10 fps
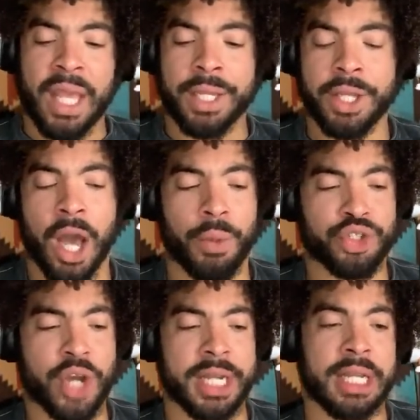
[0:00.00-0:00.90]
Y'all, we're
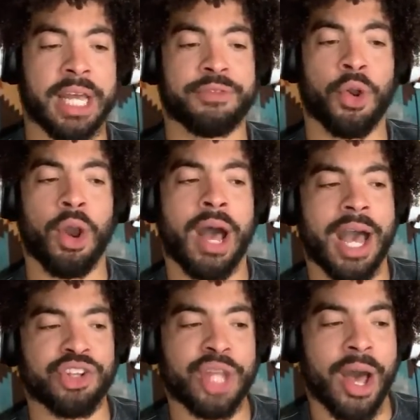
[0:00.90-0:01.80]
trying to collect
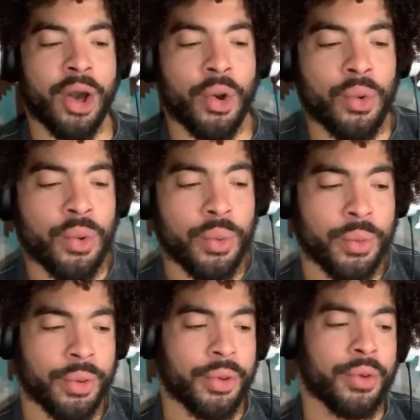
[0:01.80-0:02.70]
400
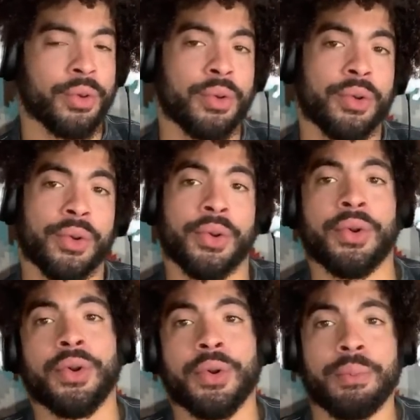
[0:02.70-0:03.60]

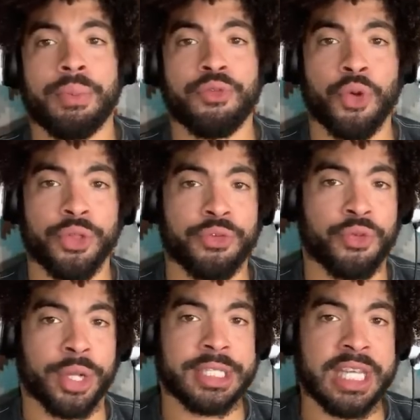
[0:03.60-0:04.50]
before the
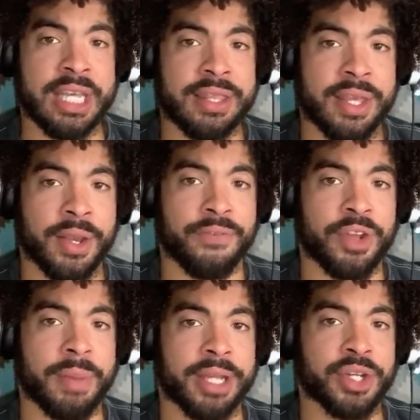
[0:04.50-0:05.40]
14th here. If
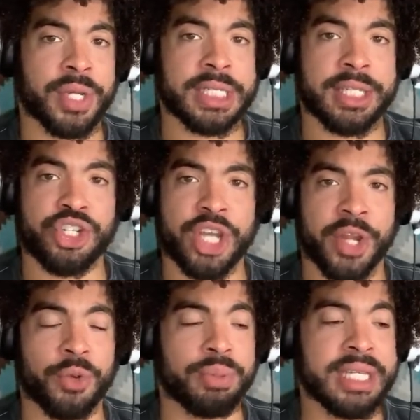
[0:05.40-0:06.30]
anybody donates to the
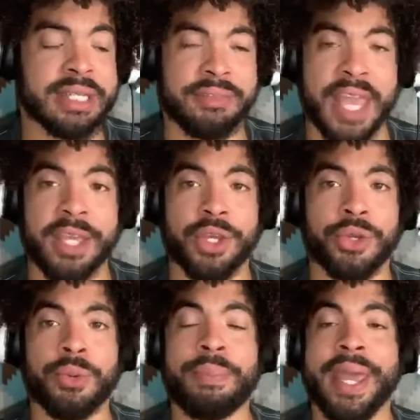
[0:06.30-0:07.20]
channel, please and thank
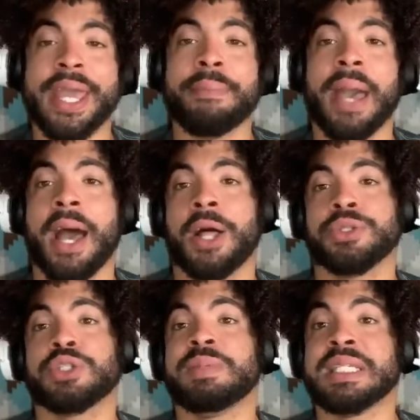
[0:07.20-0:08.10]
you. PayPal
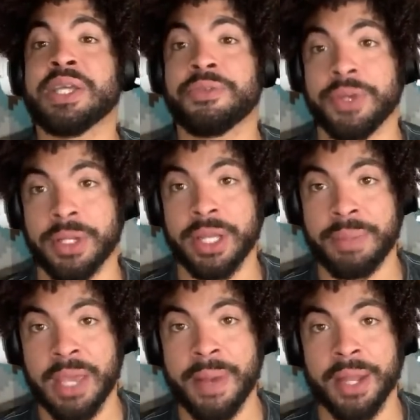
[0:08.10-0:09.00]
specifically.
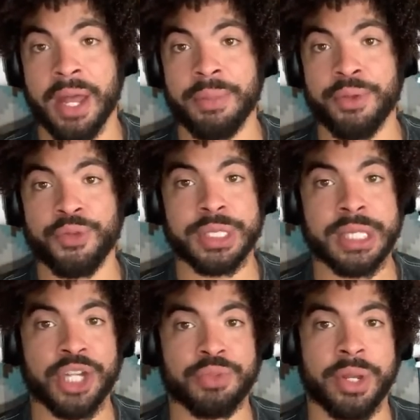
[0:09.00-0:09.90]

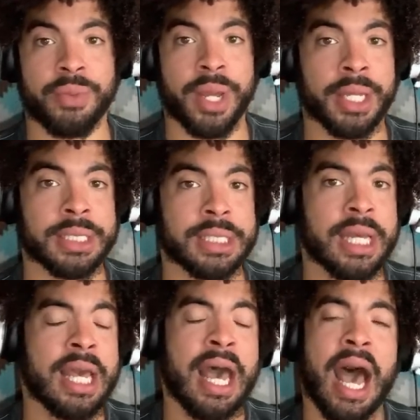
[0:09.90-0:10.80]
PayPal.me/MattyRants.
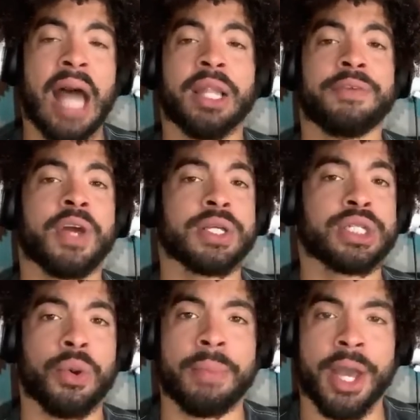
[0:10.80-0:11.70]
I love
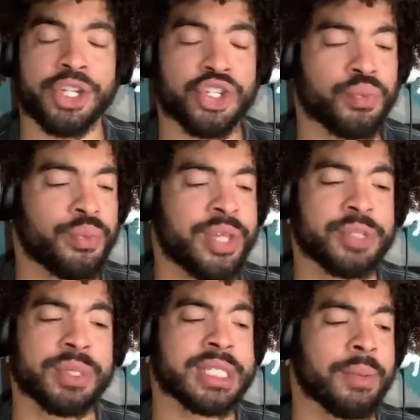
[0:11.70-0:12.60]
y'all so much.
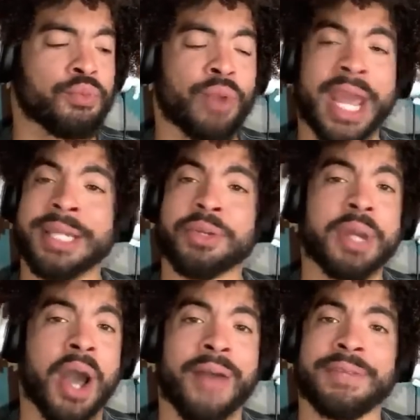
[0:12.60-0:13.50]
This was some random
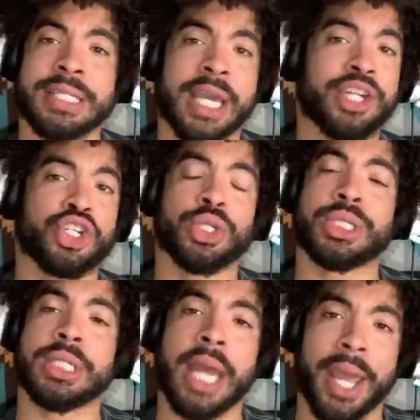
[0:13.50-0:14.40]
conversation
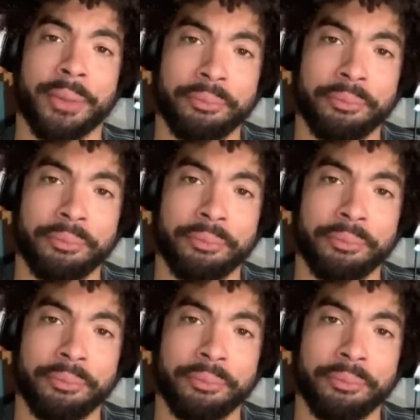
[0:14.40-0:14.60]
today.